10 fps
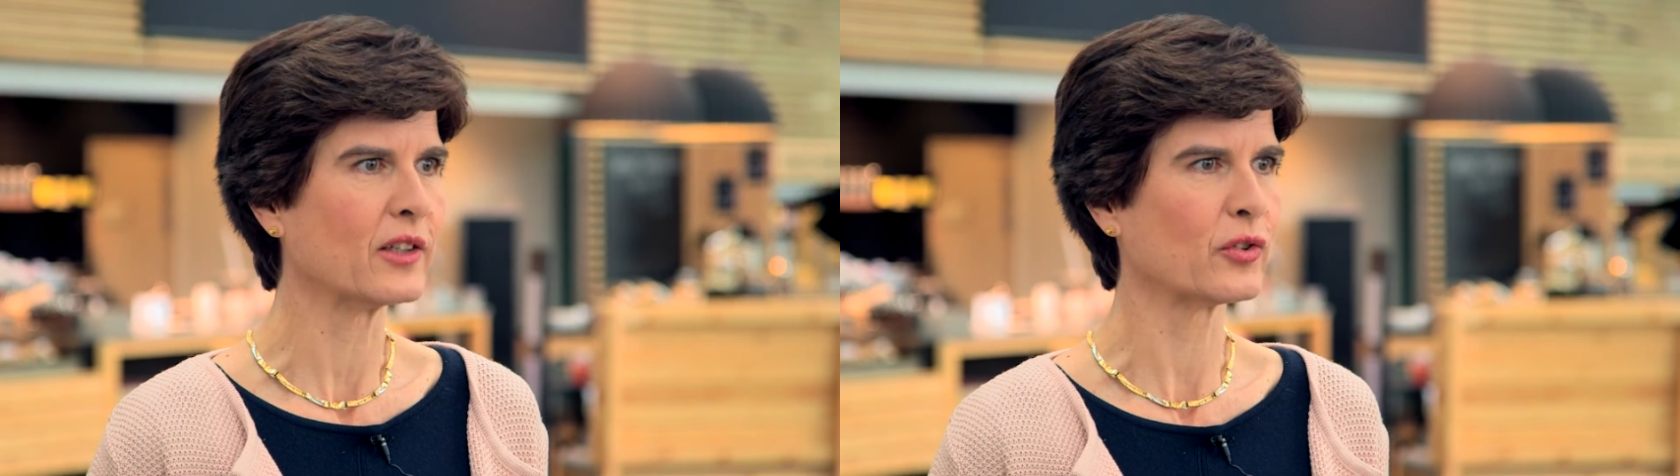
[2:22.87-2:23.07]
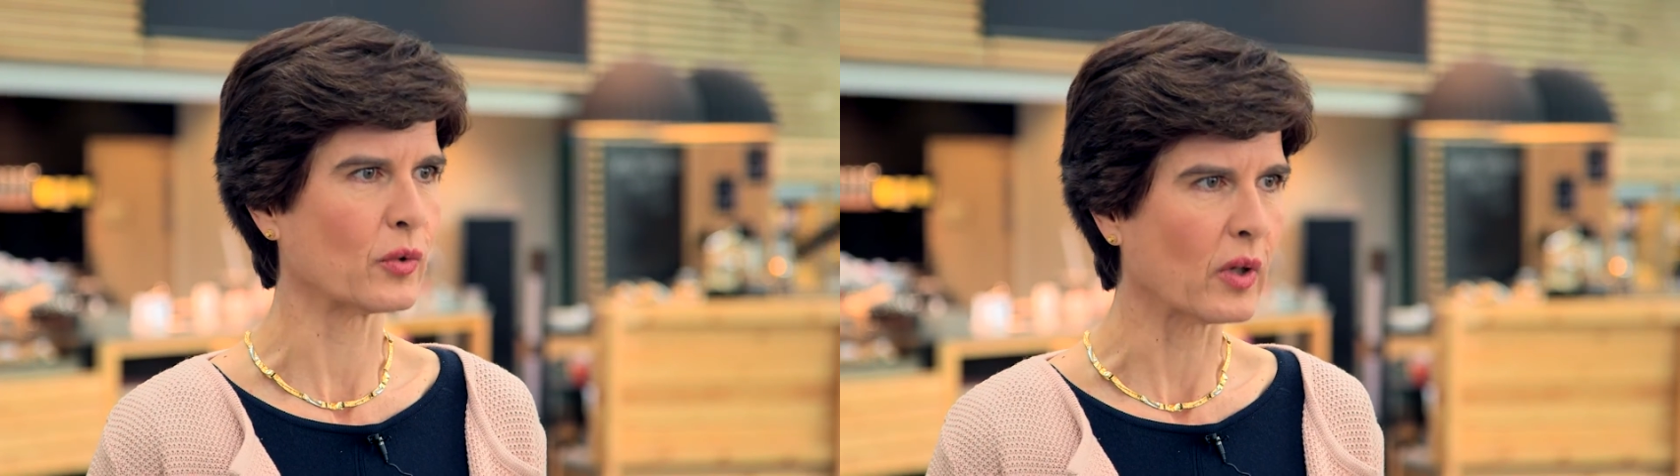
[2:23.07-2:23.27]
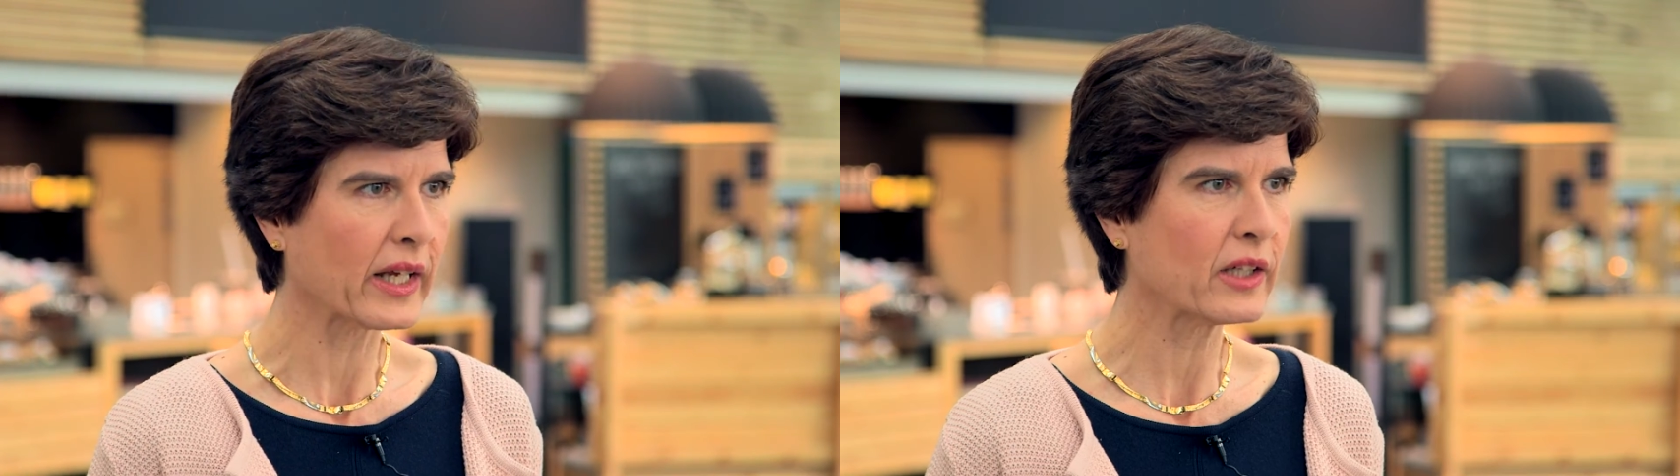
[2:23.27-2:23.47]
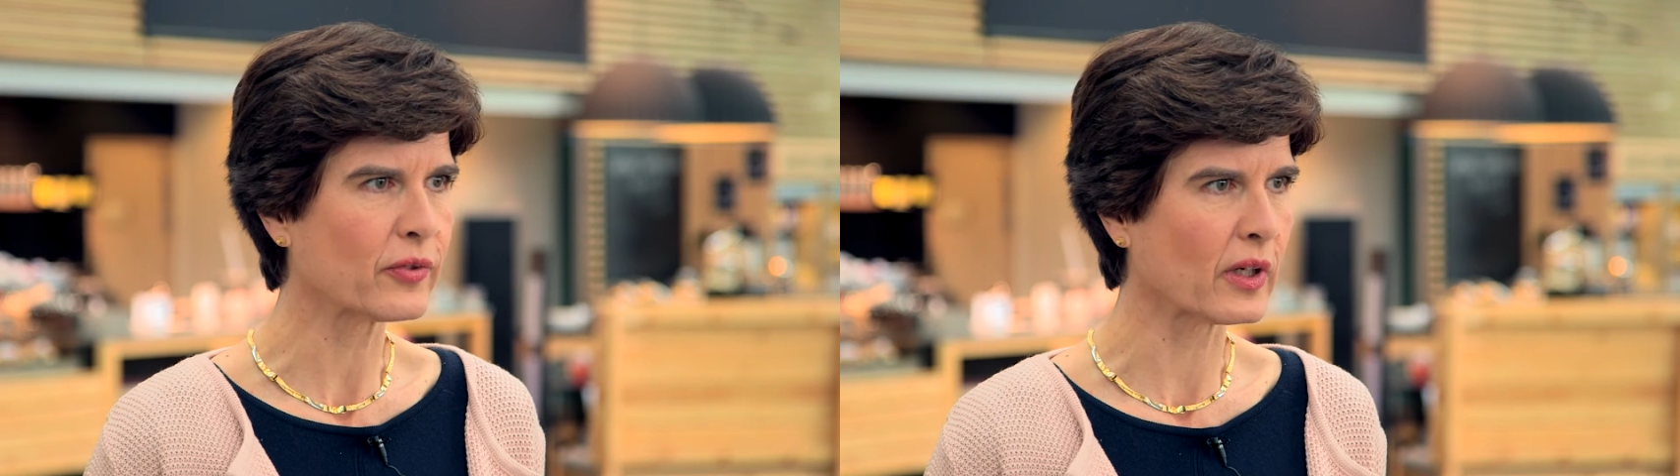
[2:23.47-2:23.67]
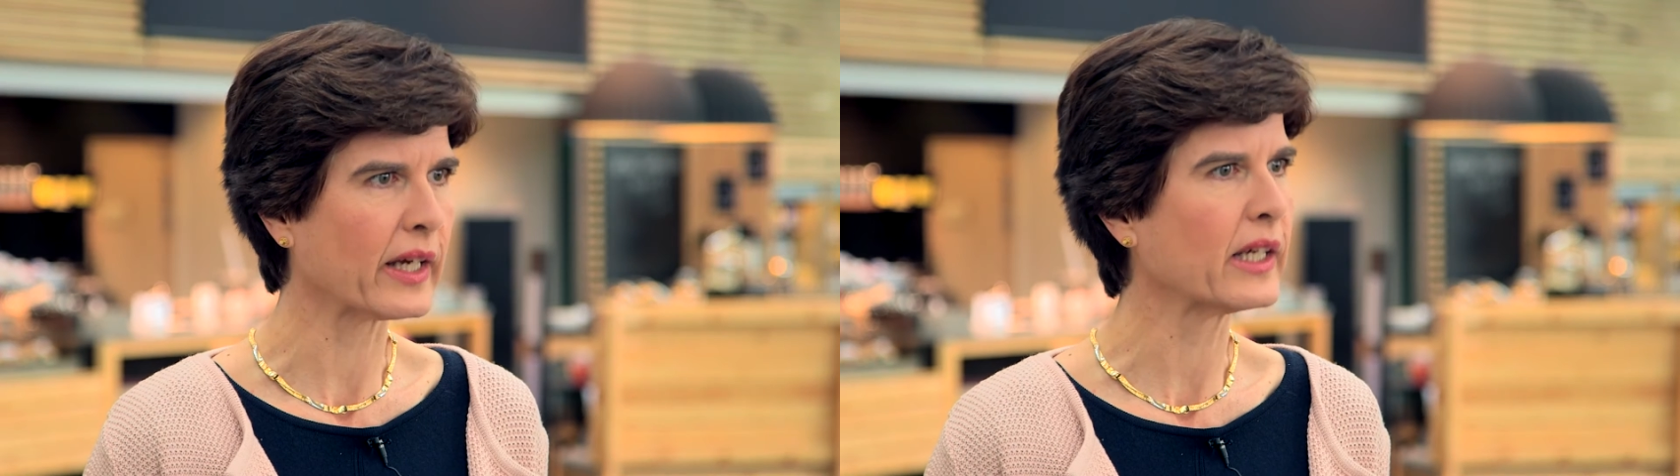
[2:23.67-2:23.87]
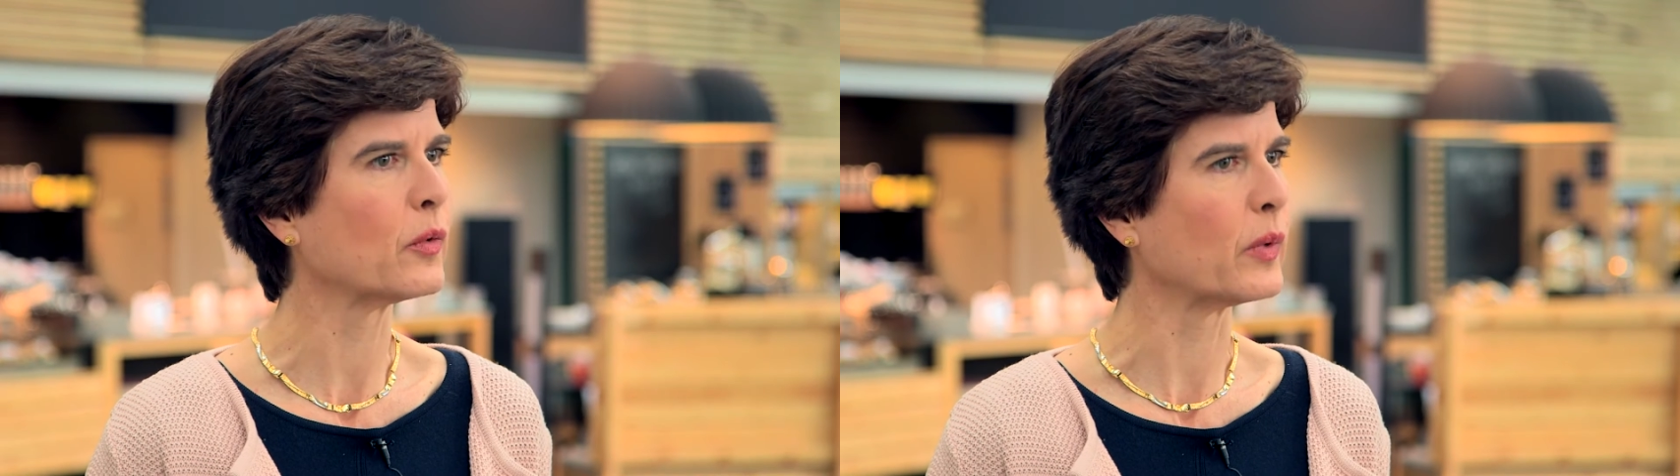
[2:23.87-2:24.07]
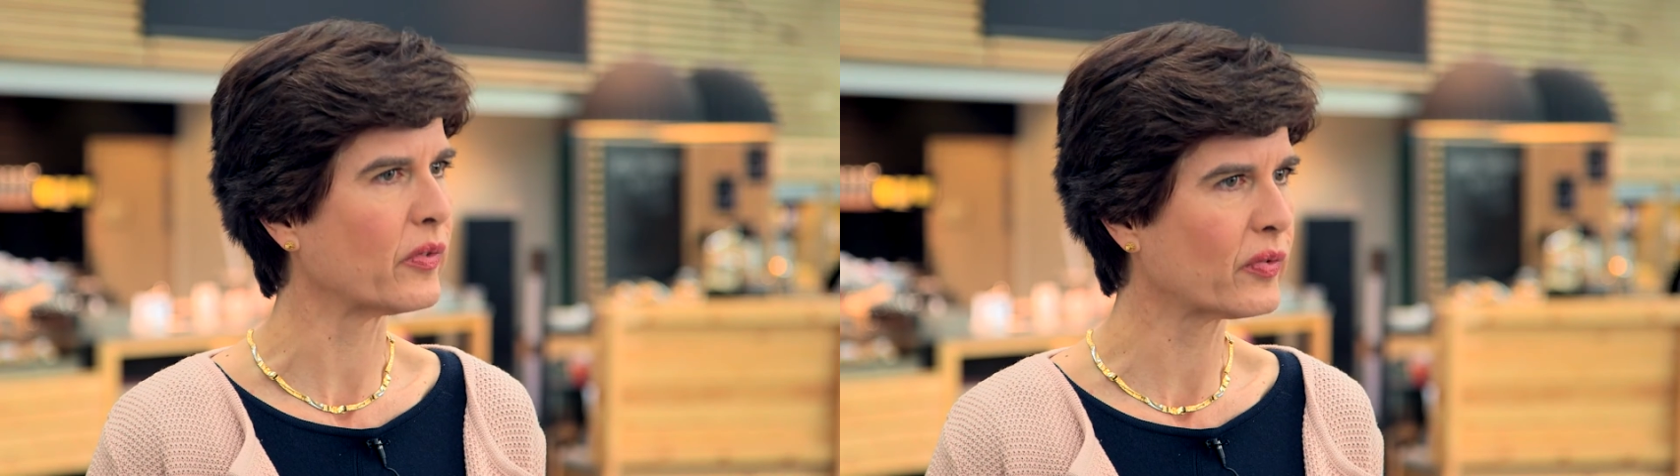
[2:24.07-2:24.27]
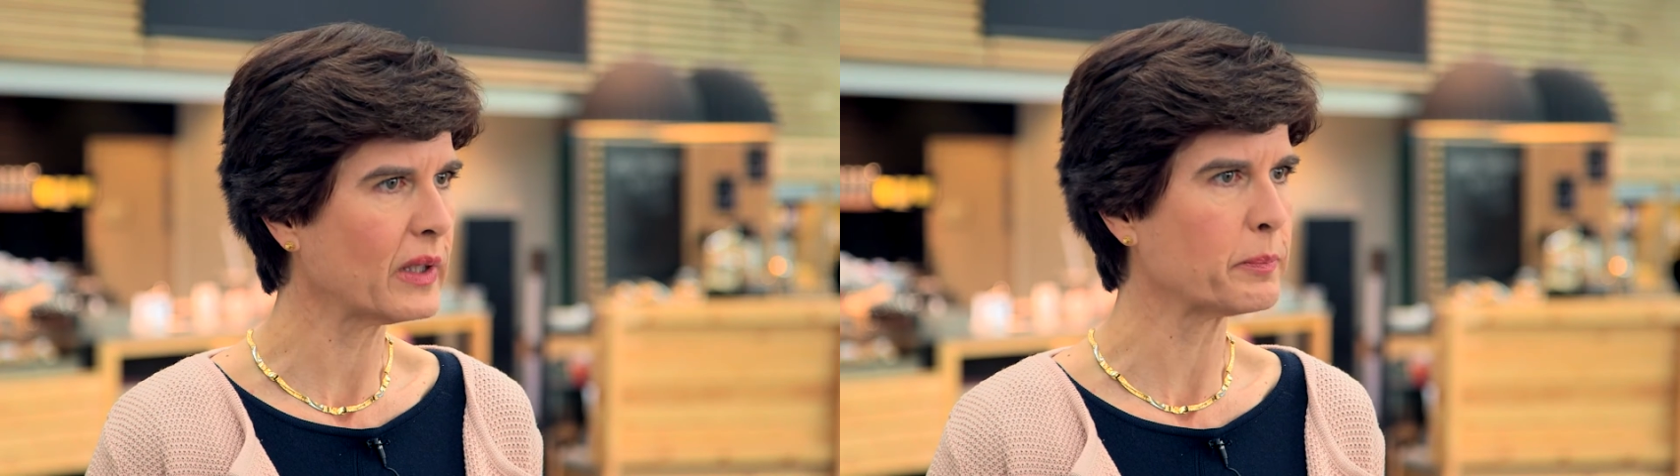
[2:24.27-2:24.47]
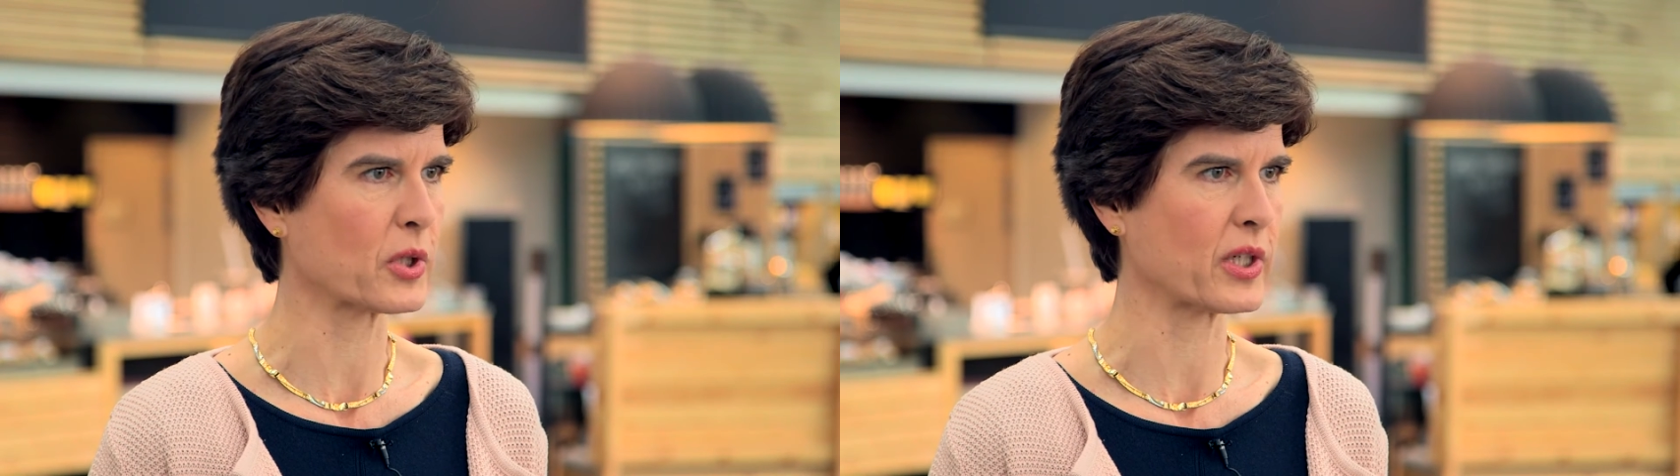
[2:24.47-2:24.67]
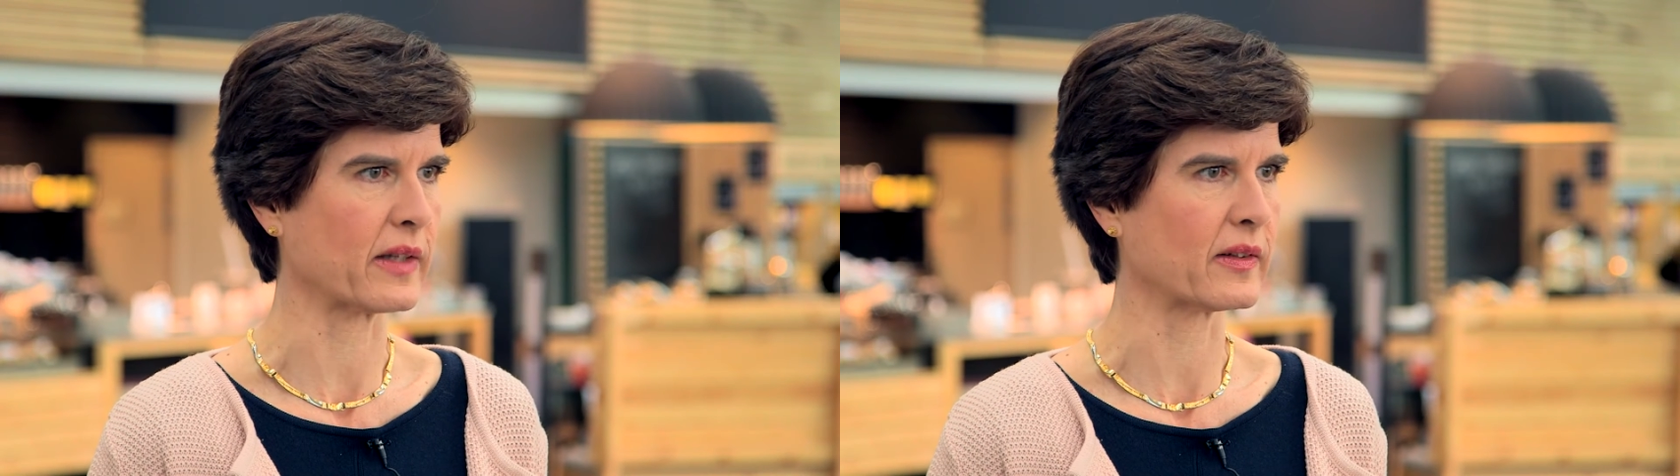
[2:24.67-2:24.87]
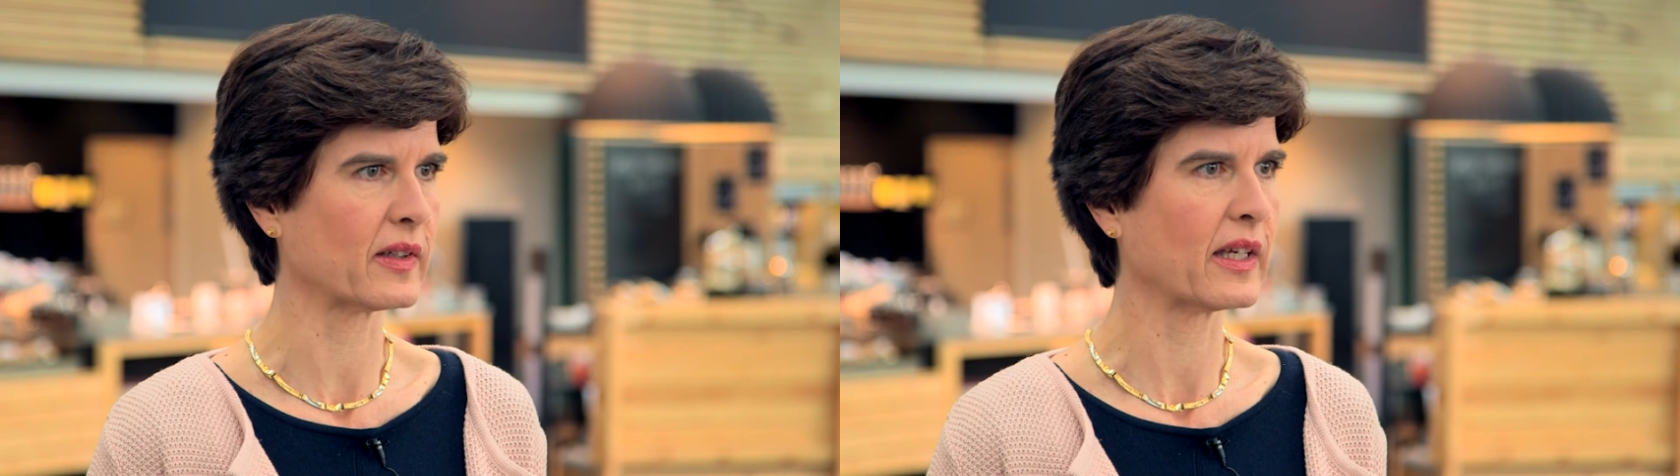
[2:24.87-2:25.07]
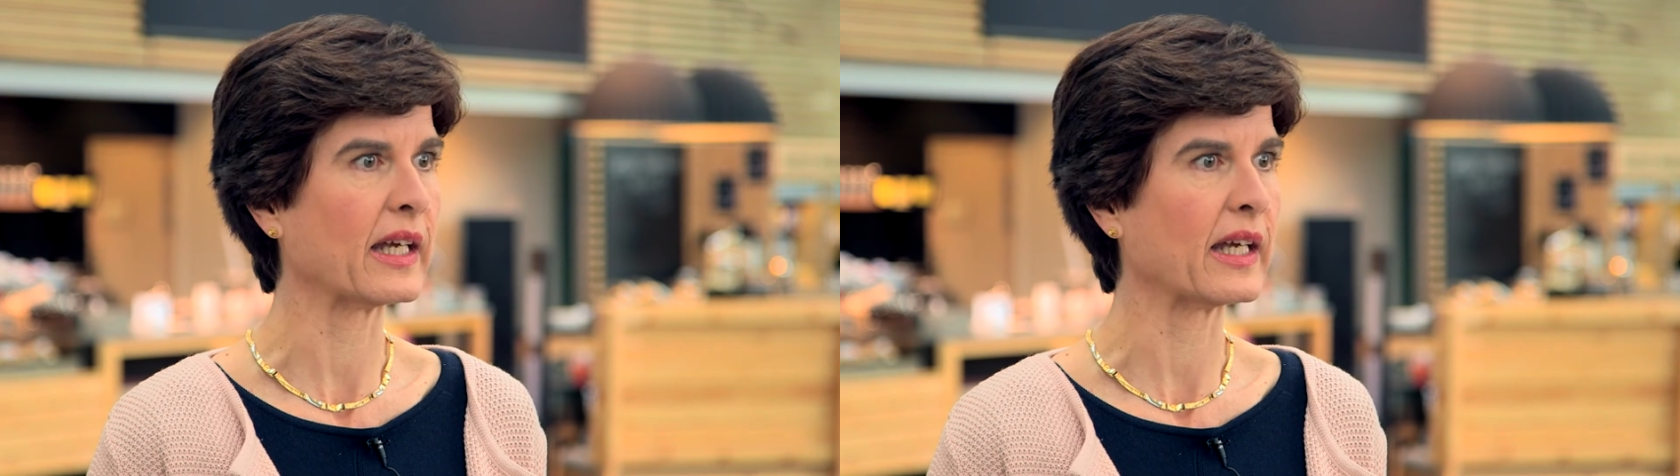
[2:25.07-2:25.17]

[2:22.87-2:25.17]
so like for like, with 3%.